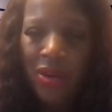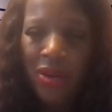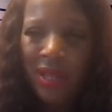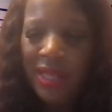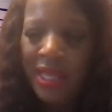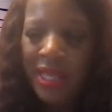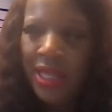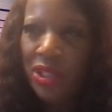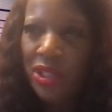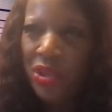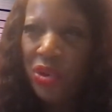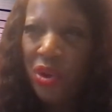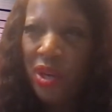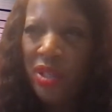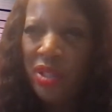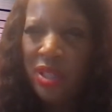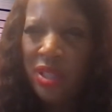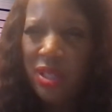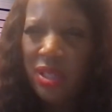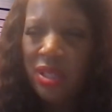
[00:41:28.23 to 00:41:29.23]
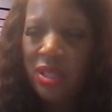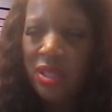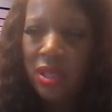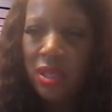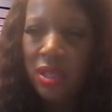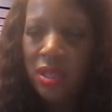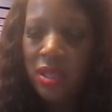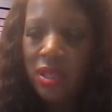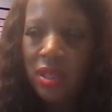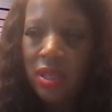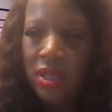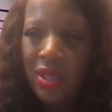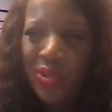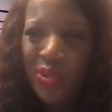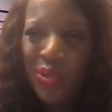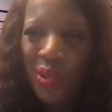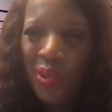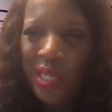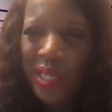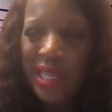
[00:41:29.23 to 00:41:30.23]
I think George is
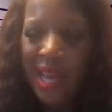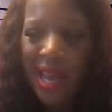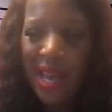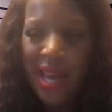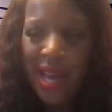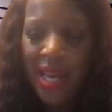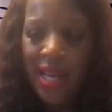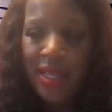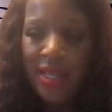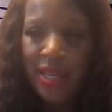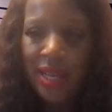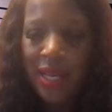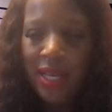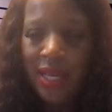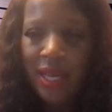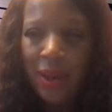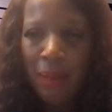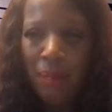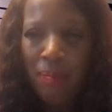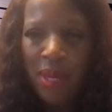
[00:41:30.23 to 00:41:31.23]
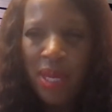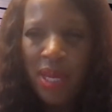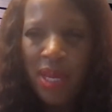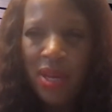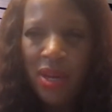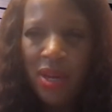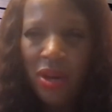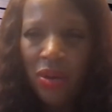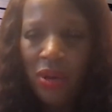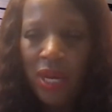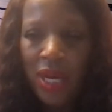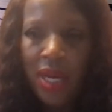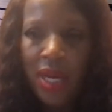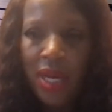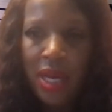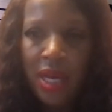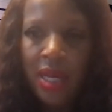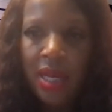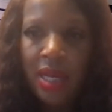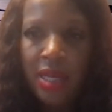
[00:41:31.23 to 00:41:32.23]
28 and Camille
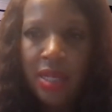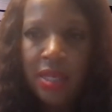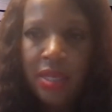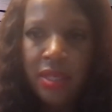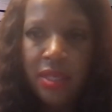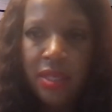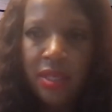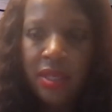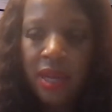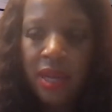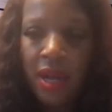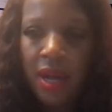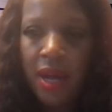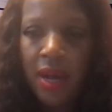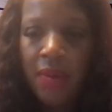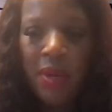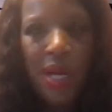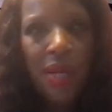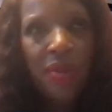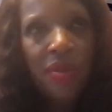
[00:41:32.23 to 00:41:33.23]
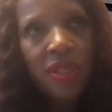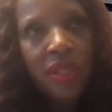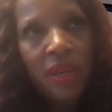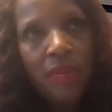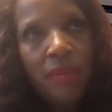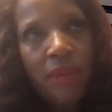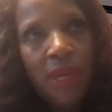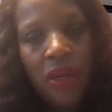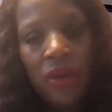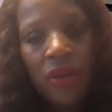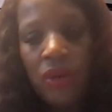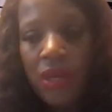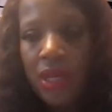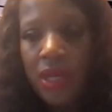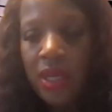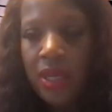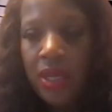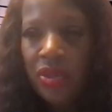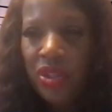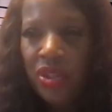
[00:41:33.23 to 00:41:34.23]
is, how old is Camille?
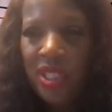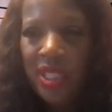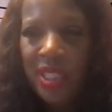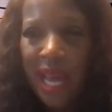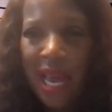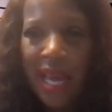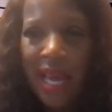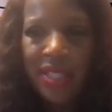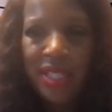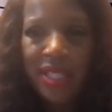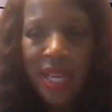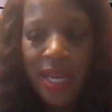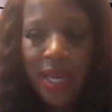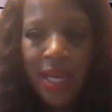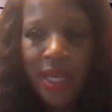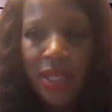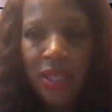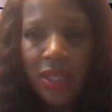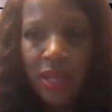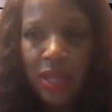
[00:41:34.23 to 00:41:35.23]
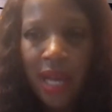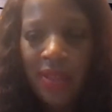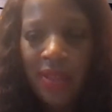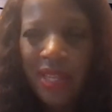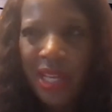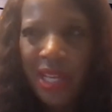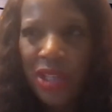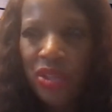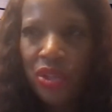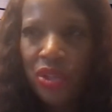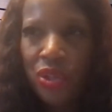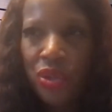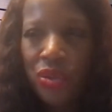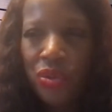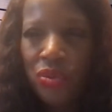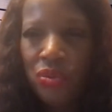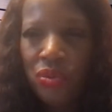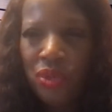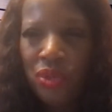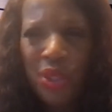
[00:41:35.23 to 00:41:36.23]
She's 19. I think
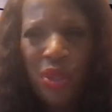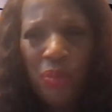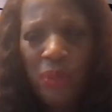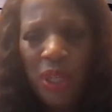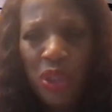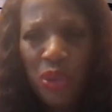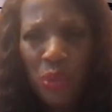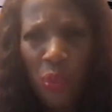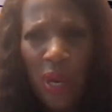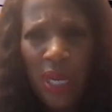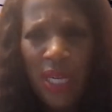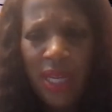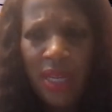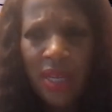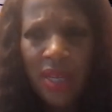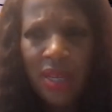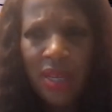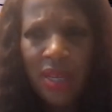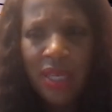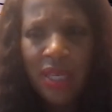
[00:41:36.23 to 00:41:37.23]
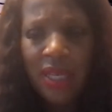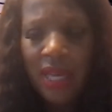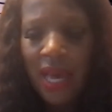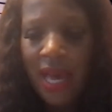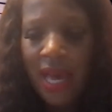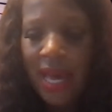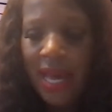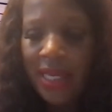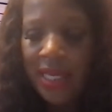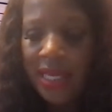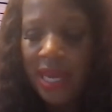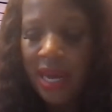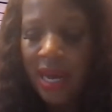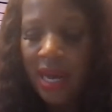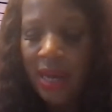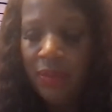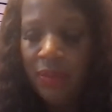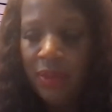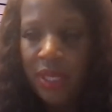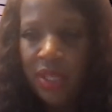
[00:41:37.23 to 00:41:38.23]
June she'll be 20.
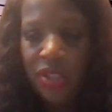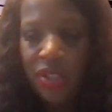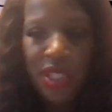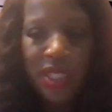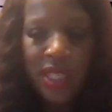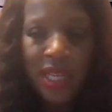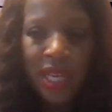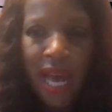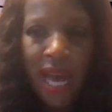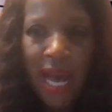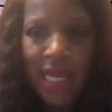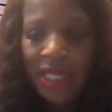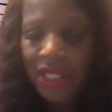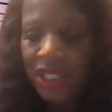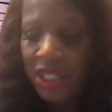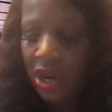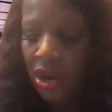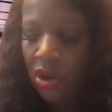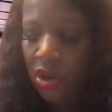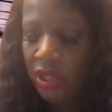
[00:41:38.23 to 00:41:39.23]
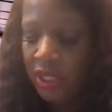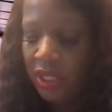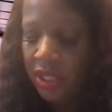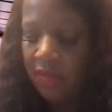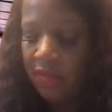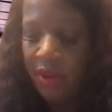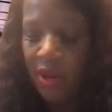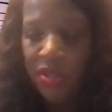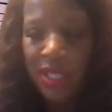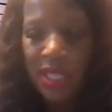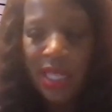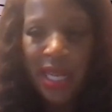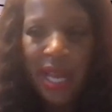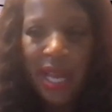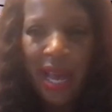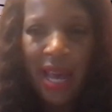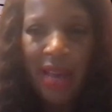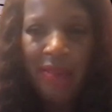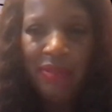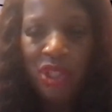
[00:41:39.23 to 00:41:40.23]
And she's in college at Oakland University. Then
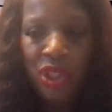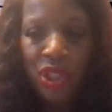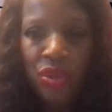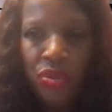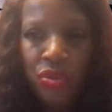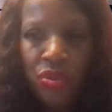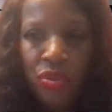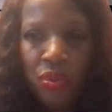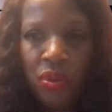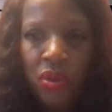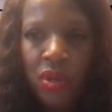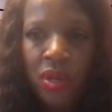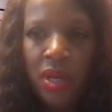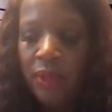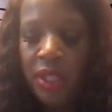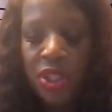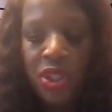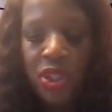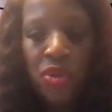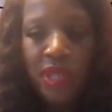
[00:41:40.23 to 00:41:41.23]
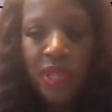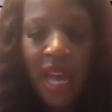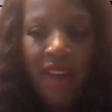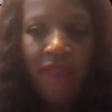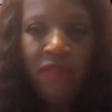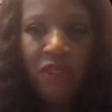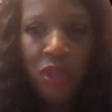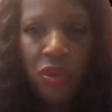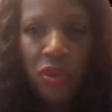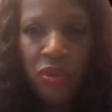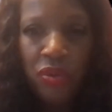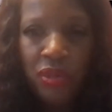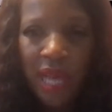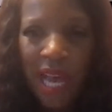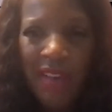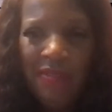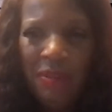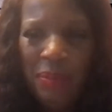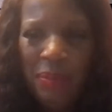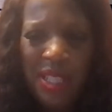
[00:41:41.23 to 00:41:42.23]
I have two nephews. I
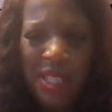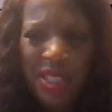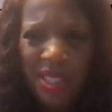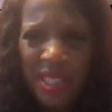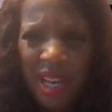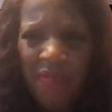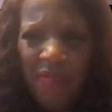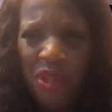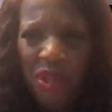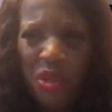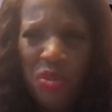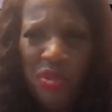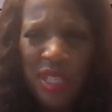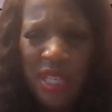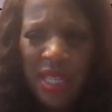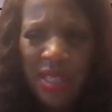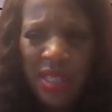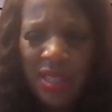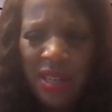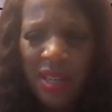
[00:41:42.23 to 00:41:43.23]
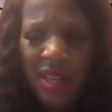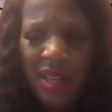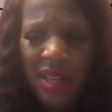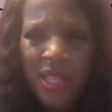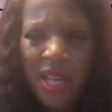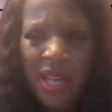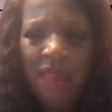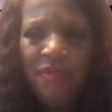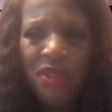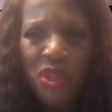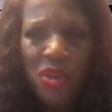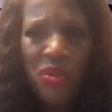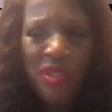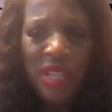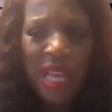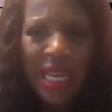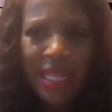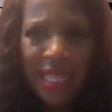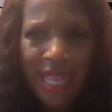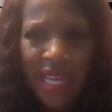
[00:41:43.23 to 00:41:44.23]
have a bunch of nephews and
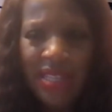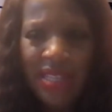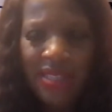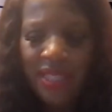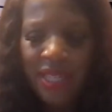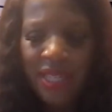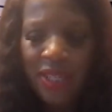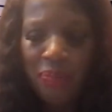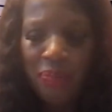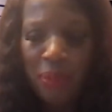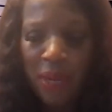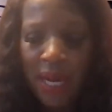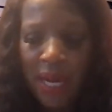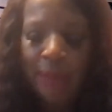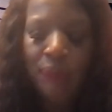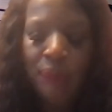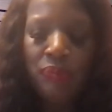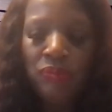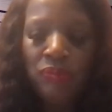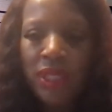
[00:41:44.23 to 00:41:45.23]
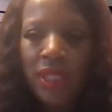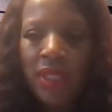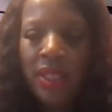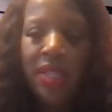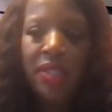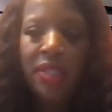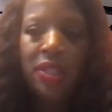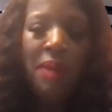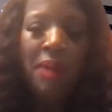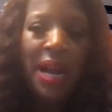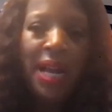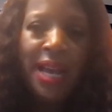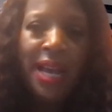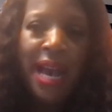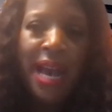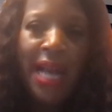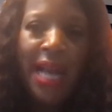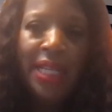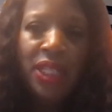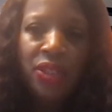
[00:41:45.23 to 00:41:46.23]
nieces, but these are my
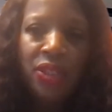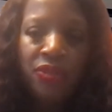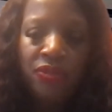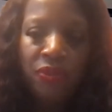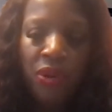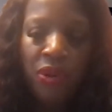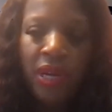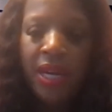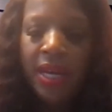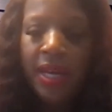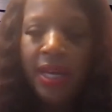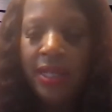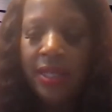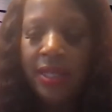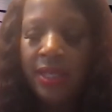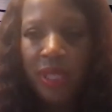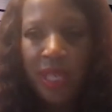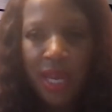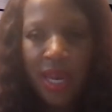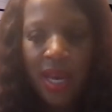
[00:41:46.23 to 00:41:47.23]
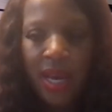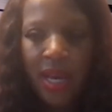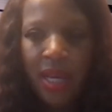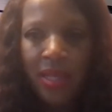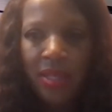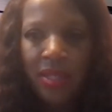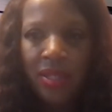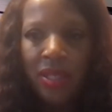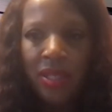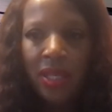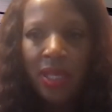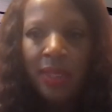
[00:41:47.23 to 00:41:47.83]
college friends' kids.